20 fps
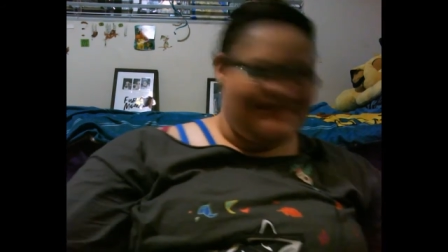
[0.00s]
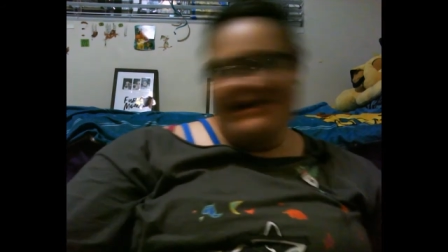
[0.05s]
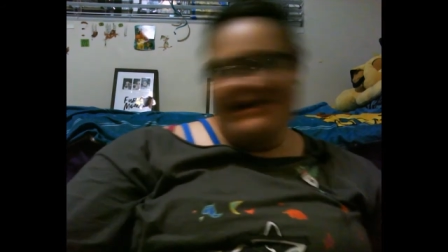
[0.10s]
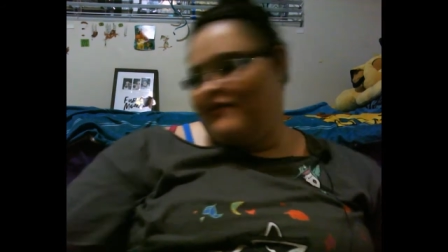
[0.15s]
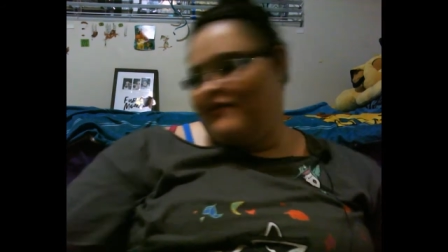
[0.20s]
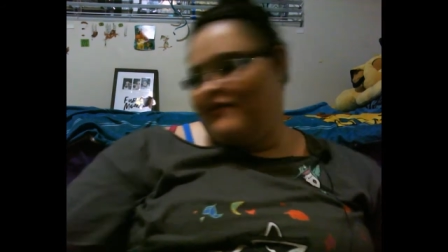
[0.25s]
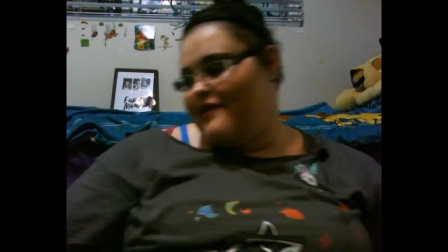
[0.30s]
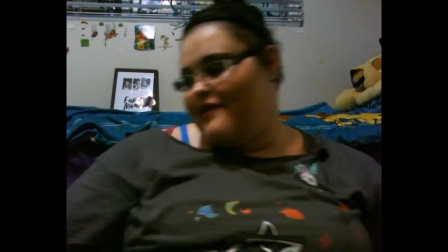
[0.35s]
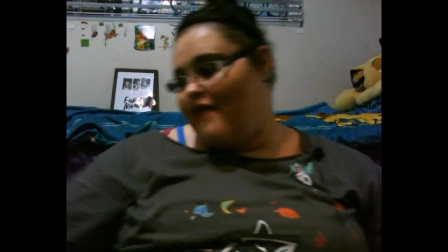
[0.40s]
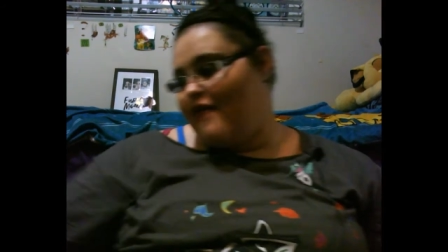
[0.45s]

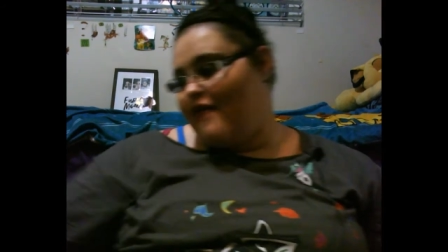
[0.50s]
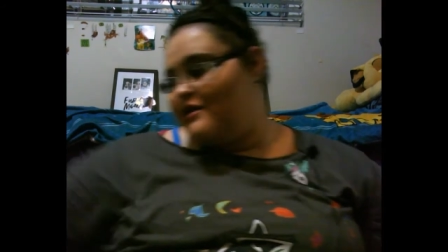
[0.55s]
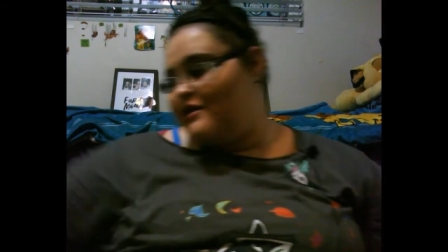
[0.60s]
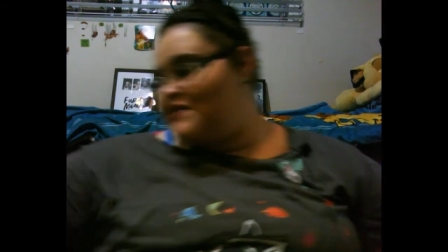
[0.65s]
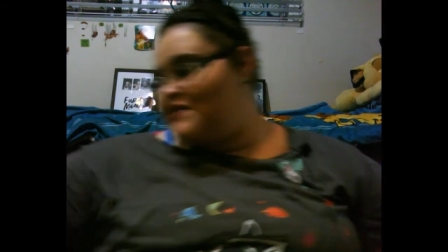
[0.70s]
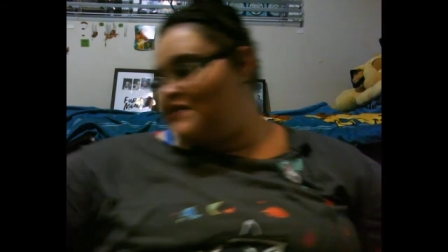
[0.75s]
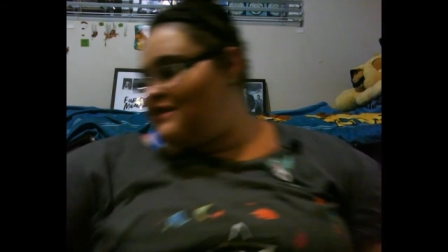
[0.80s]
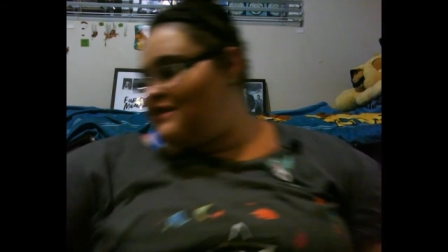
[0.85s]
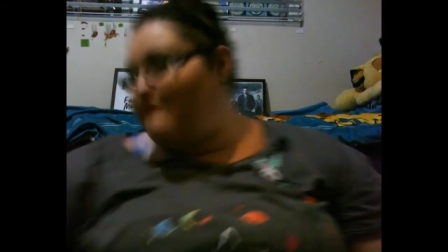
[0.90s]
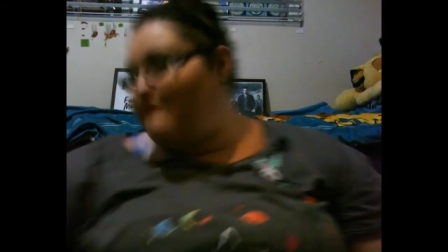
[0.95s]
So that
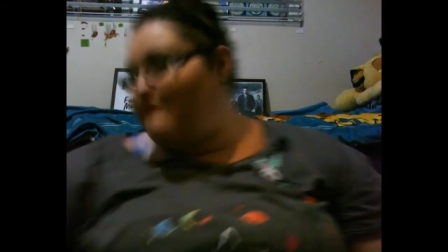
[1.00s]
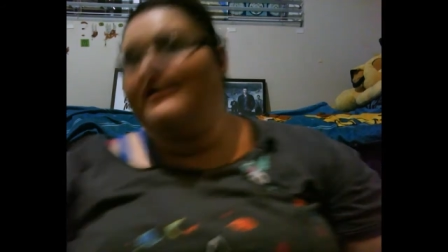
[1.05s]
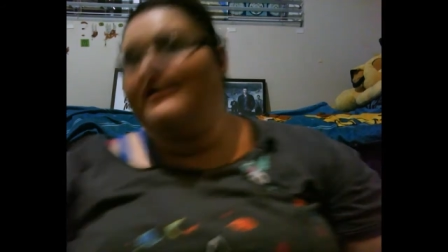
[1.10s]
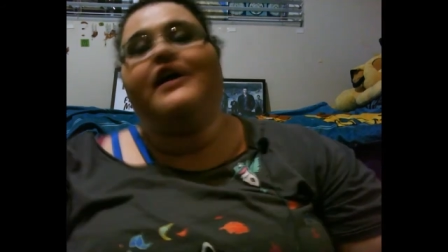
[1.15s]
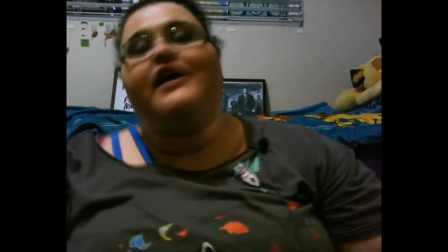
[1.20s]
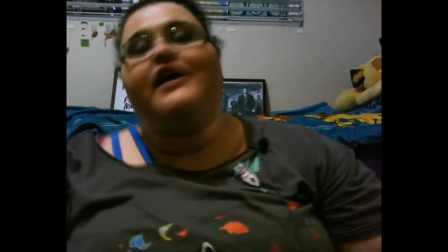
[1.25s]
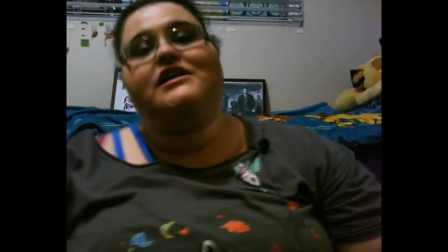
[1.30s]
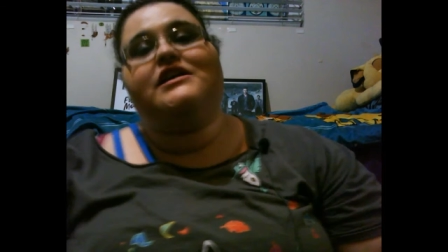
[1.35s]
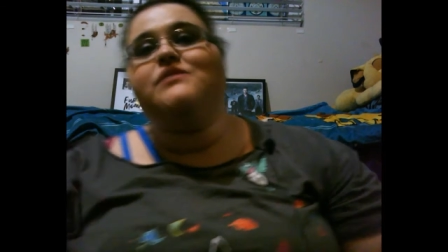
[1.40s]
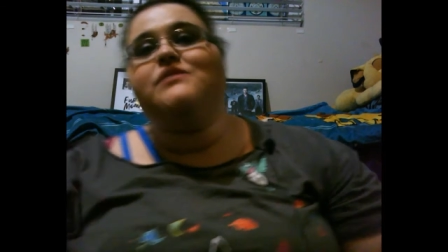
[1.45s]
one is a
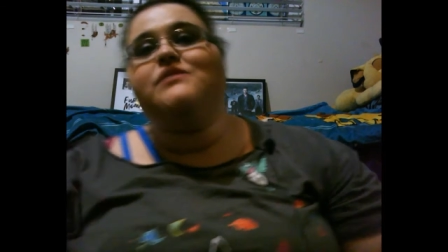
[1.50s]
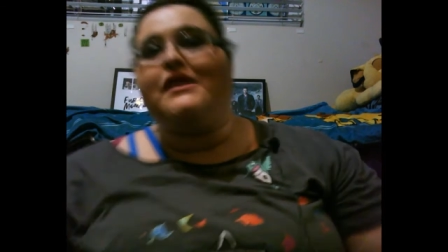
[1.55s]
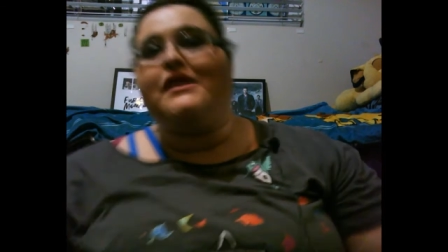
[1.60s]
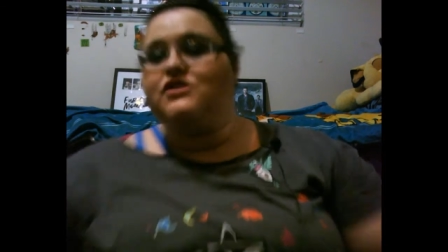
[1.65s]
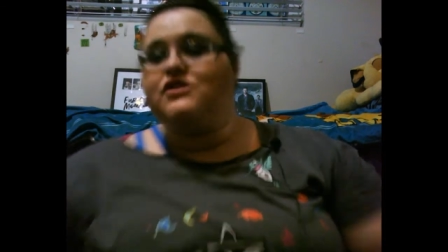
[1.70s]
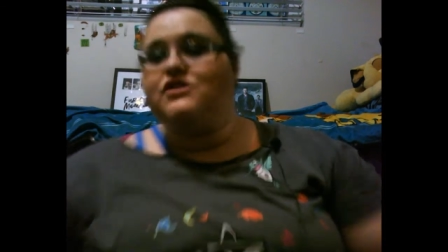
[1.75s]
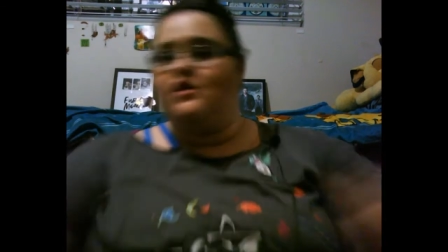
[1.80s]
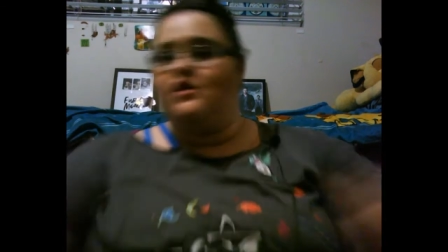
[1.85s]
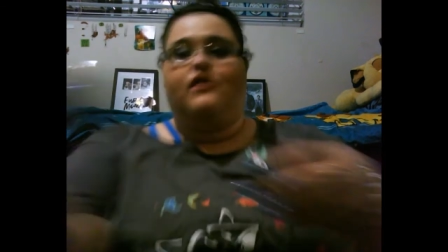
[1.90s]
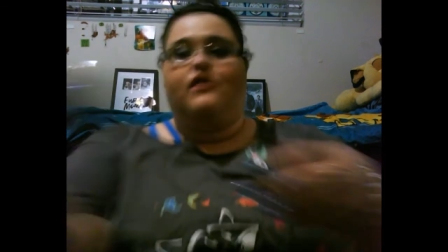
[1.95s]
very
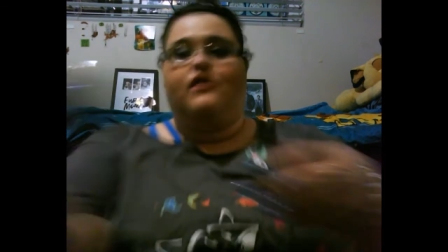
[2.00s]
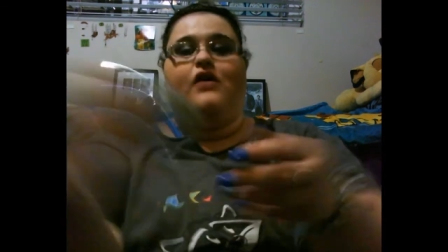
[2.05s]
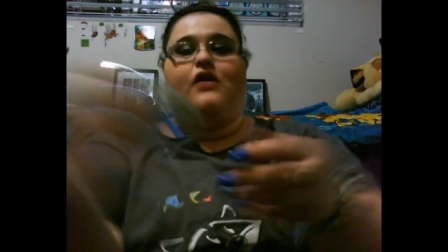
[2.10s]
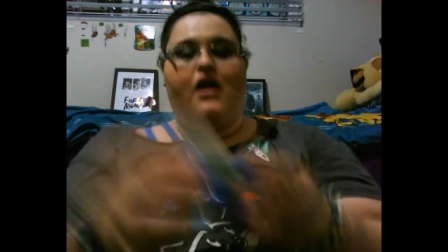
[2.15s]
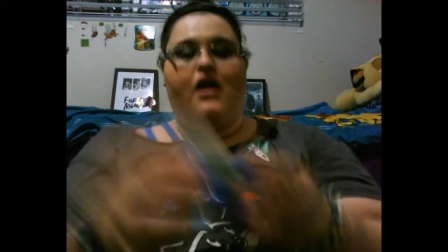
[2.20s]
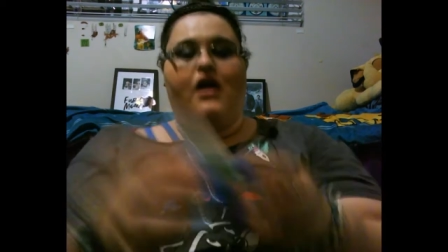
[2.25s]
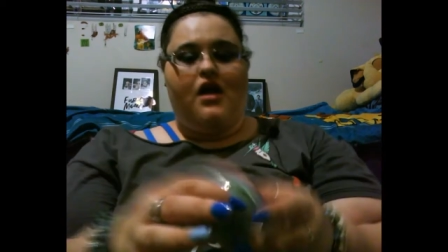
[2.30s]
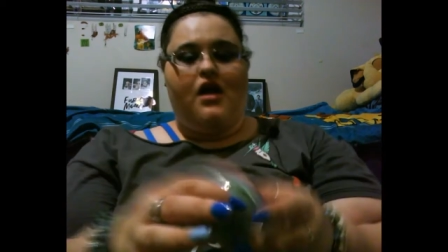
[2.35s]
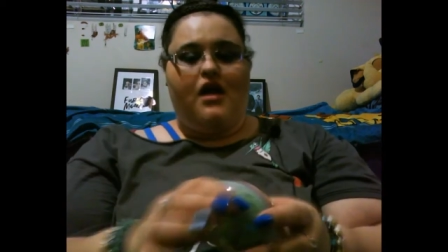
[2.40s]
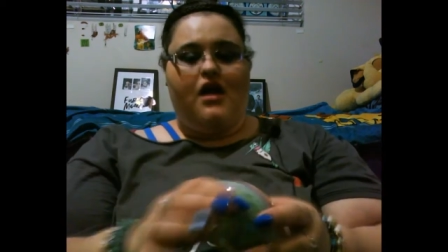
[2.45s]
special
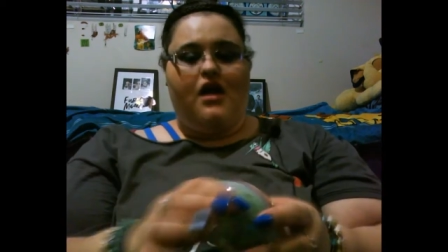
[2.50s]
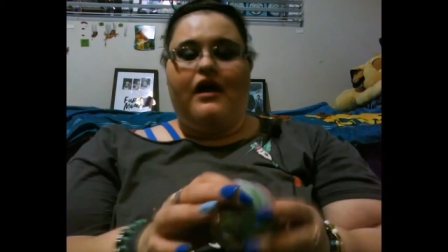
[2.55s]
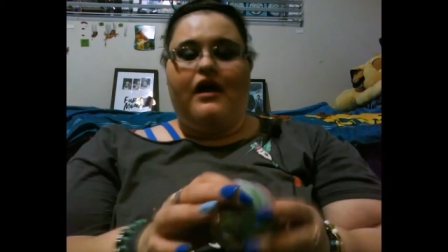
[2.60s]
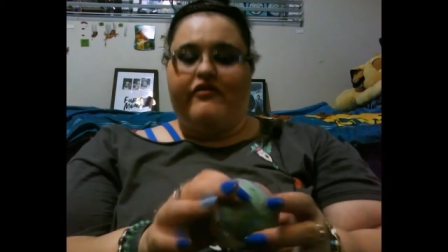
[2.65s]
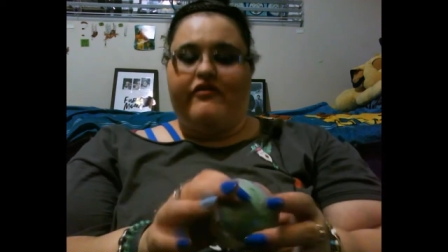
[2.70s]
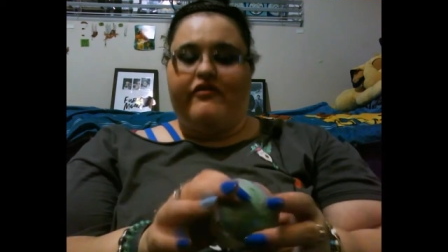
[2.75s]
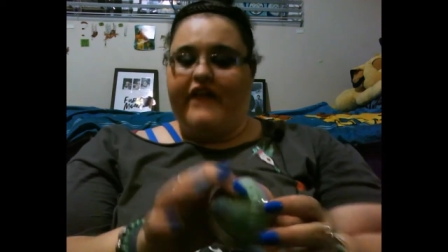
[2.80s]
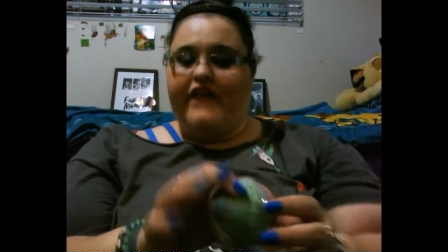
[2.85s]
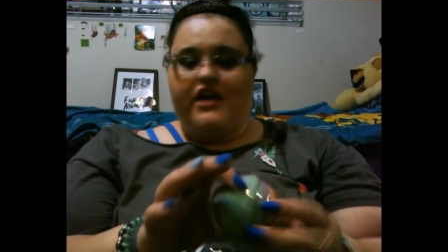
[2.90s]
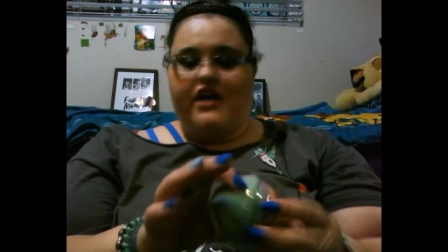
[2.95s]

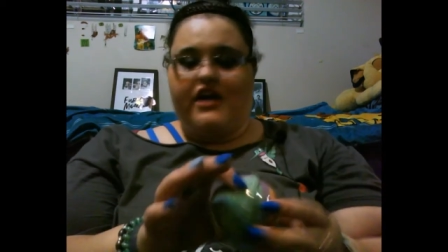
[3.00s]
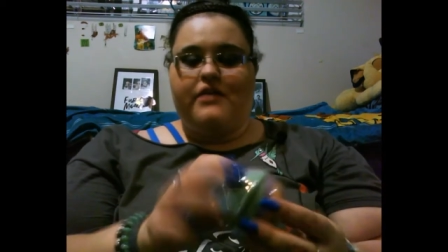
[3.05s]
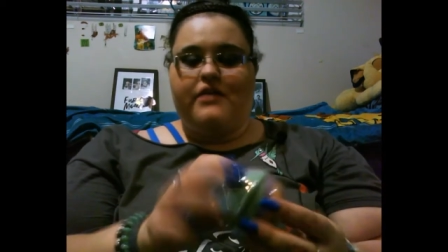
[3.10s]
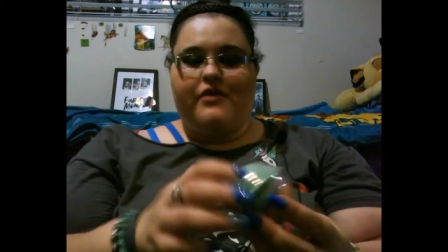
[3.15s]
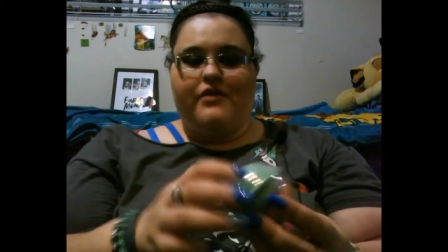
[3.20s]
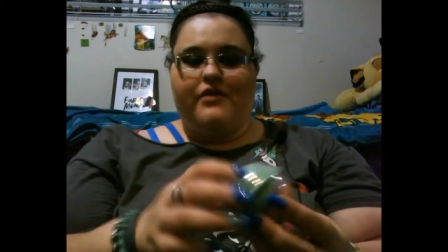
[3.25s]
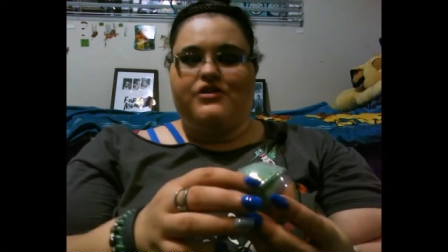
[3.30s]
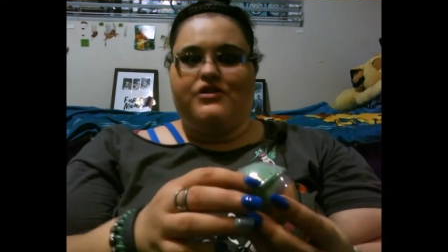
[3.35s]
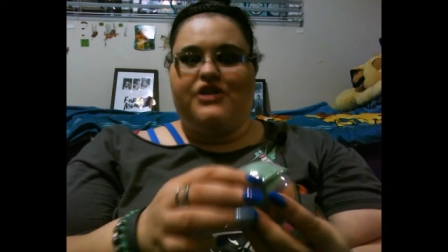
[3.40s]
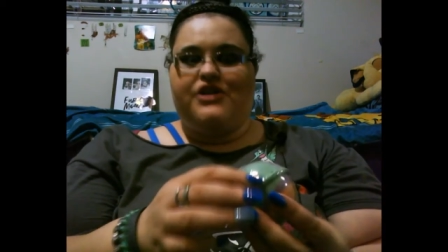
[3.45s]
and very
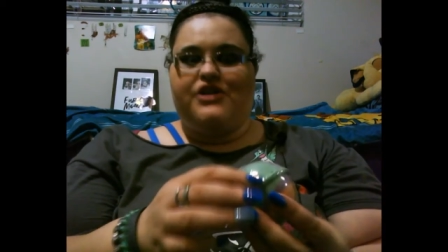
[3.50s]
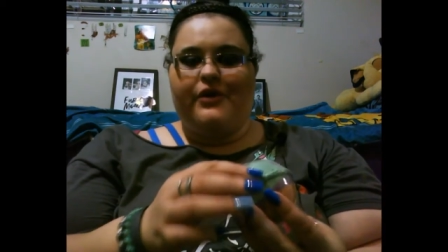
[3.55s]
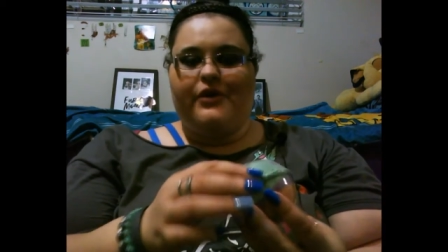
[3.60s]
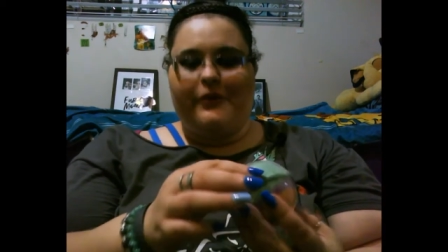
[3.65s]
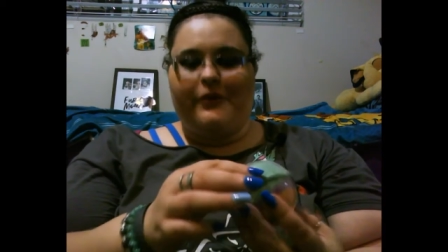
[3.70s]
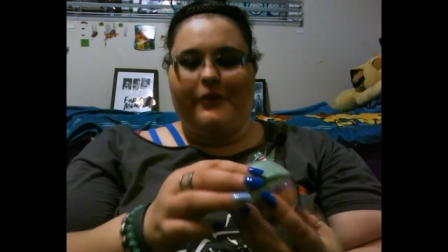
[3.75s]
emotional